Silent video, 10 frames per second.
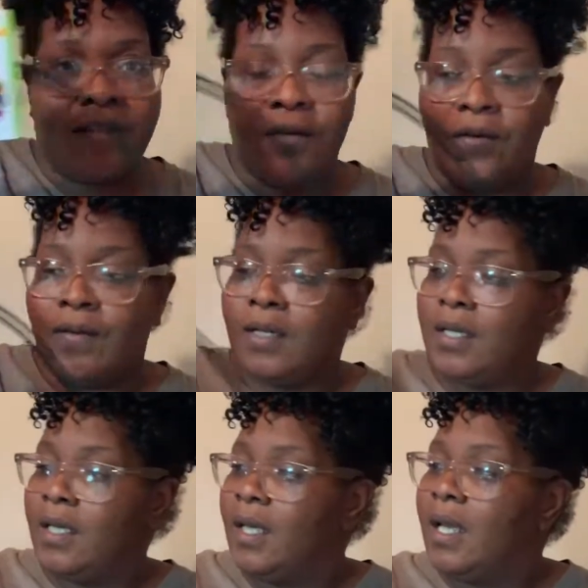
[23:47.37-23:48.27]
So
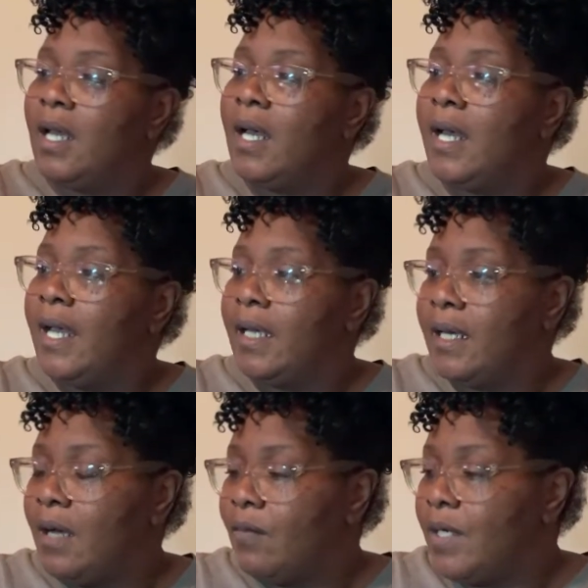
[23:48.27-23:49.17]
I
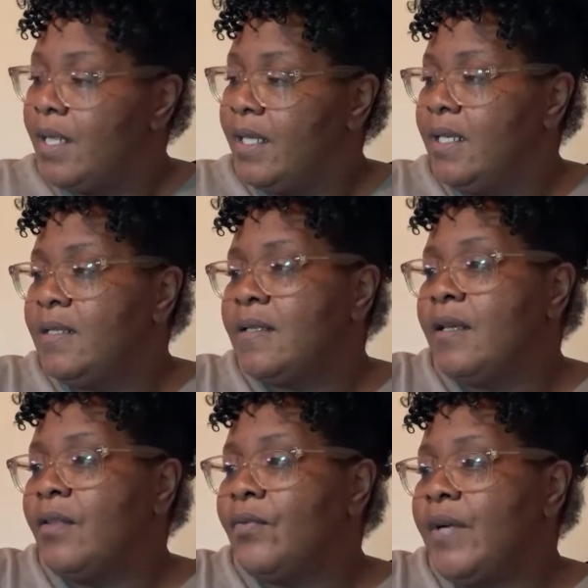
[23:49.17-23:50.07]
got one of these
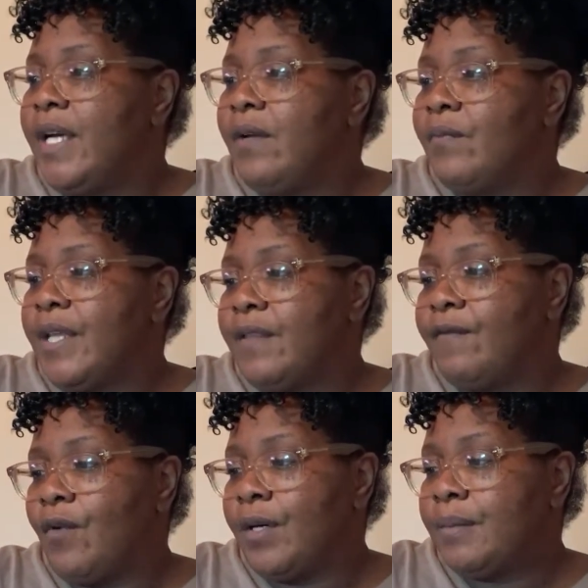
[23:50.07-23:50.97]
3D wreath
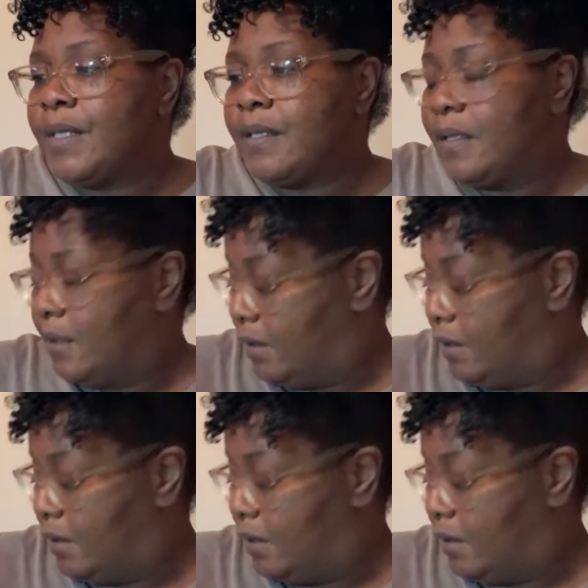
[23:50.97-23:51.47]
forms.